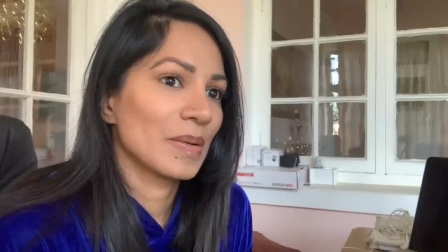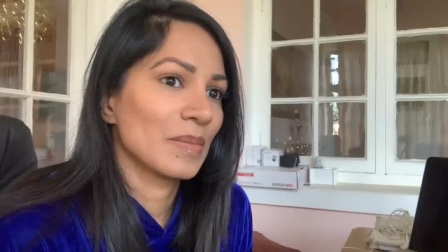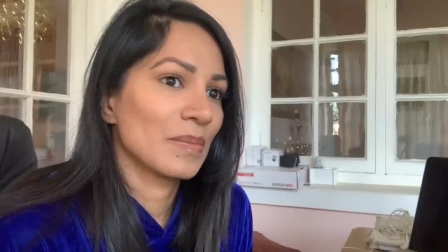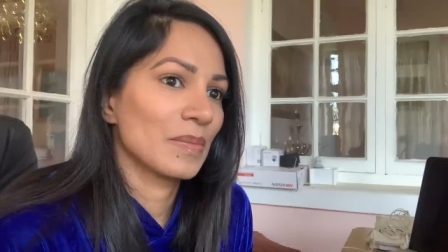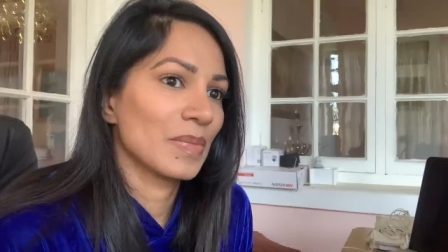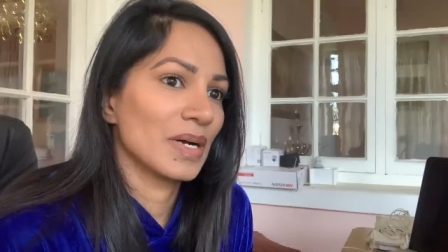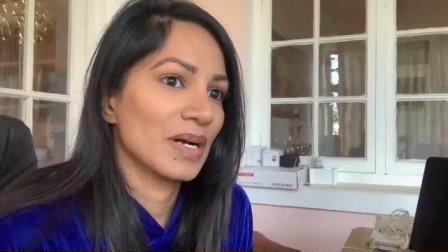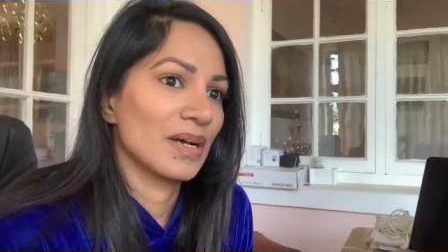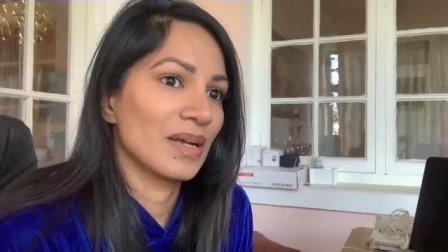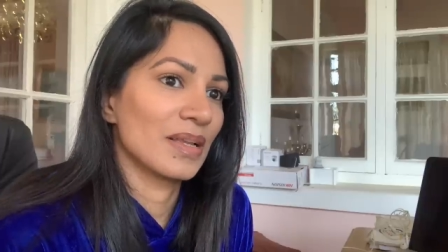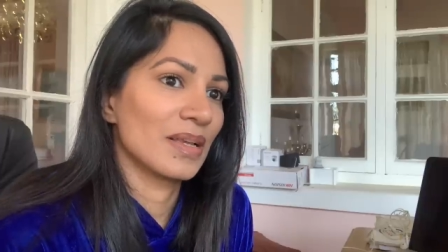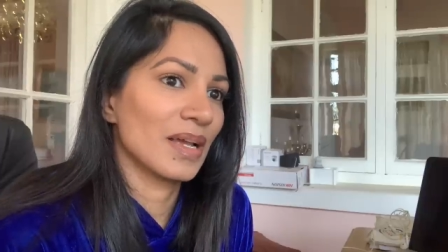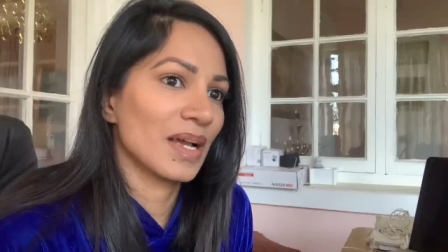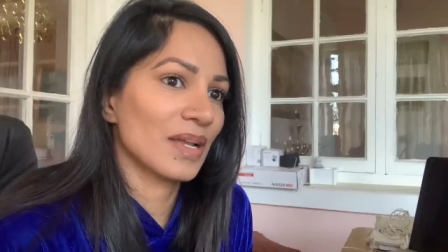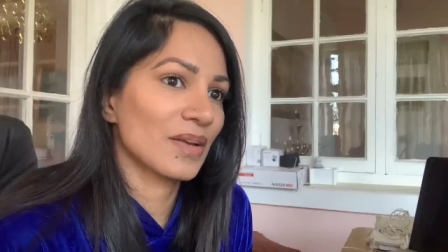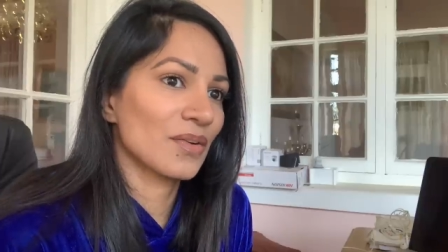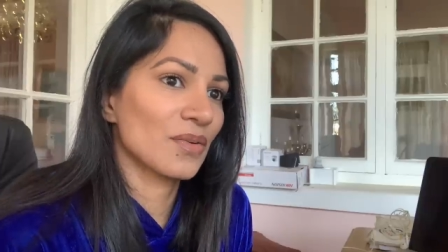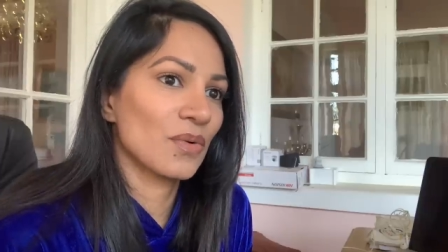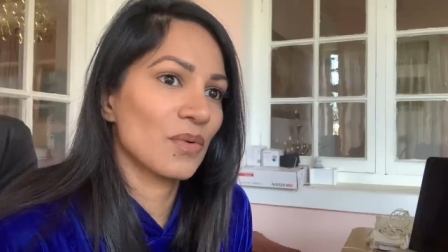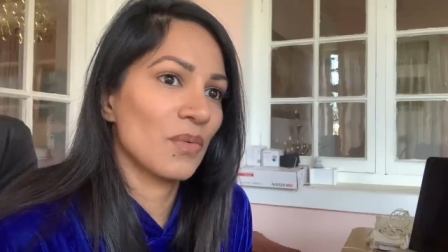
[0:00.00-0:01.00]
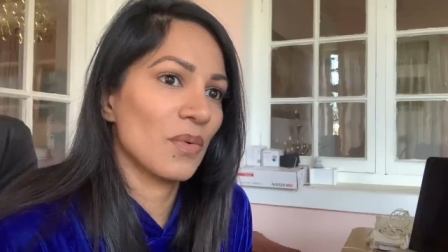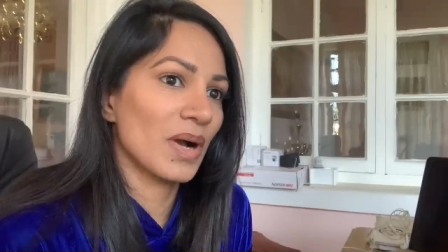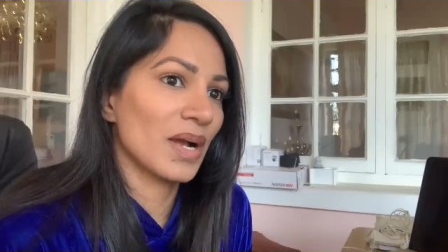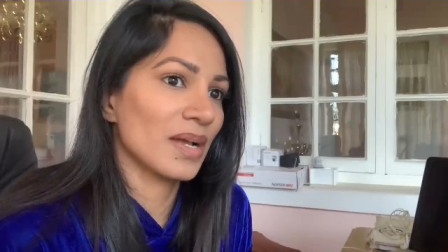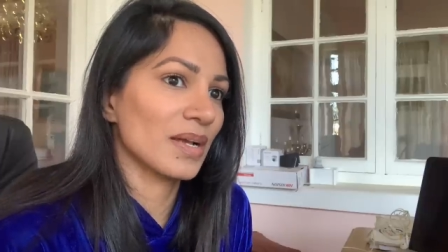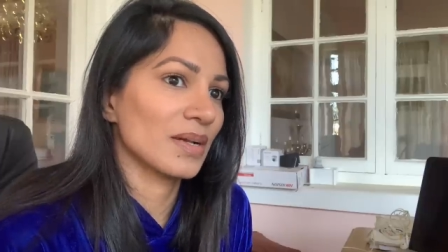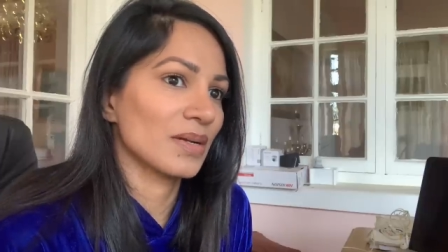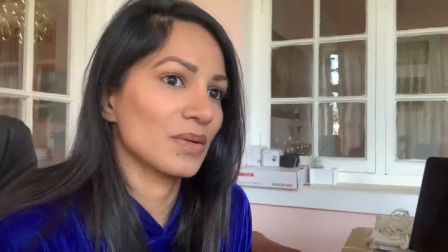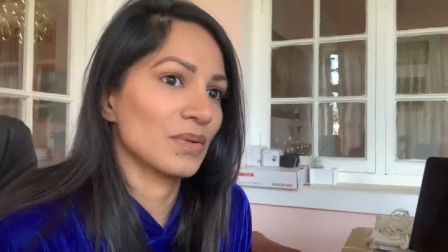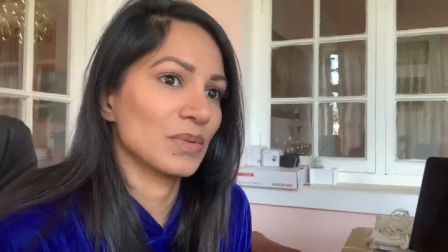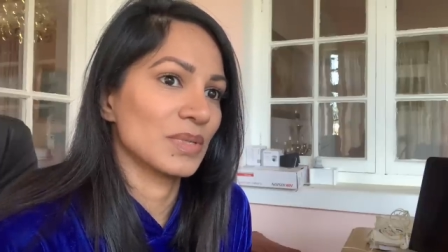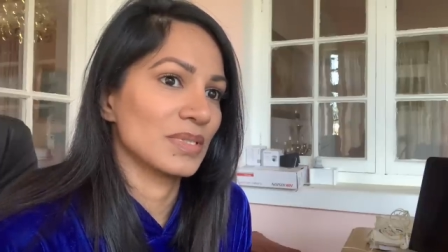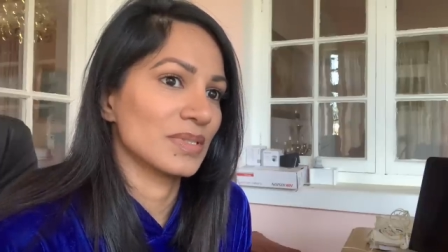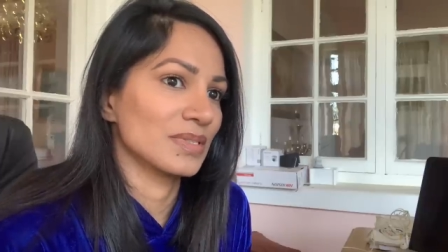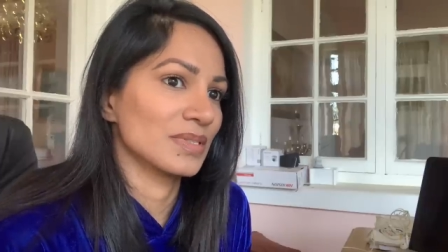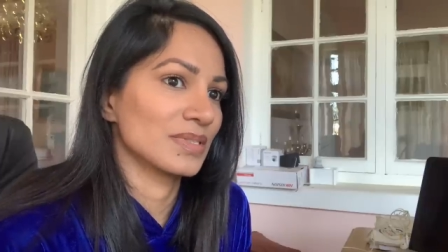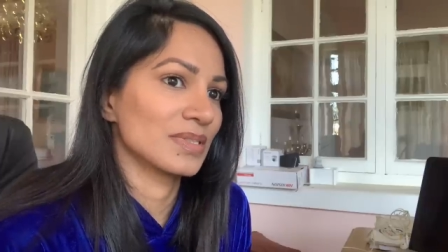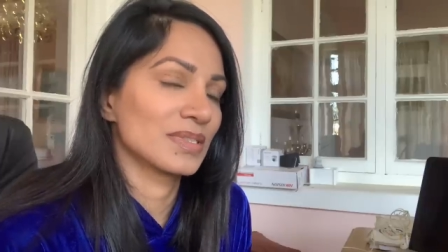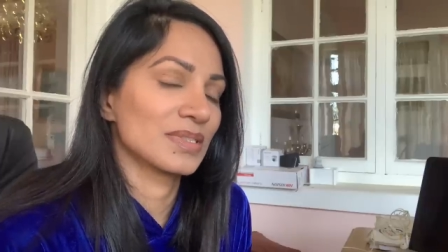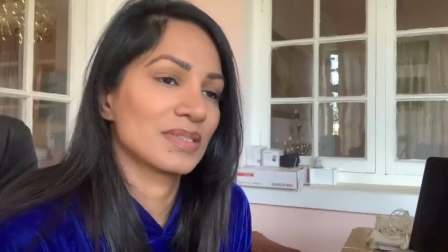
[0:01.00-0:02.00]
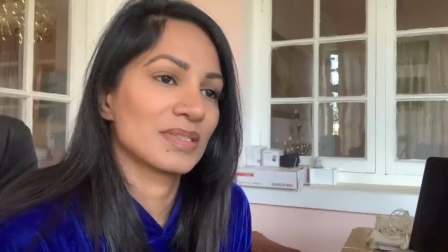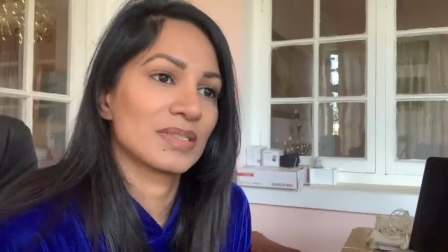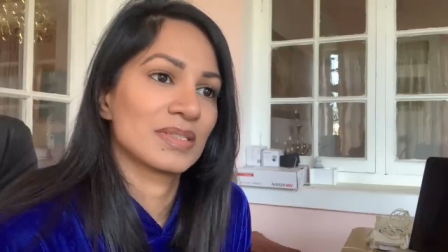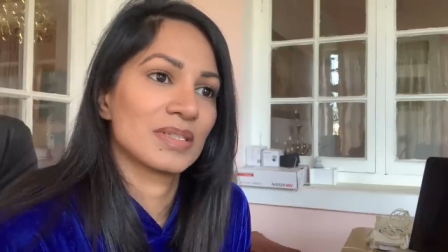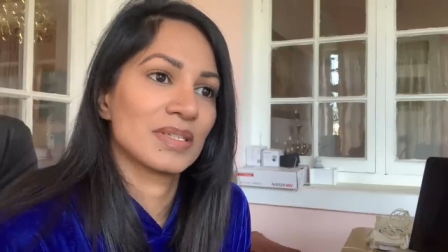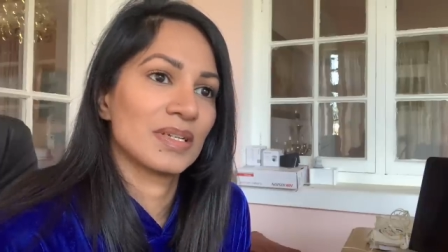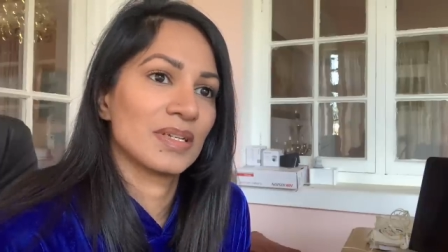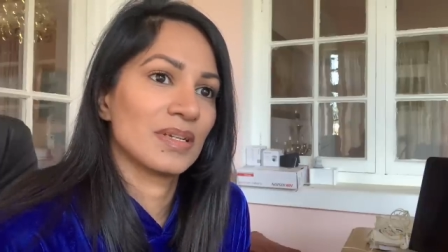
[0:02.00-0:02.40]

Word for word: but I don't know why I was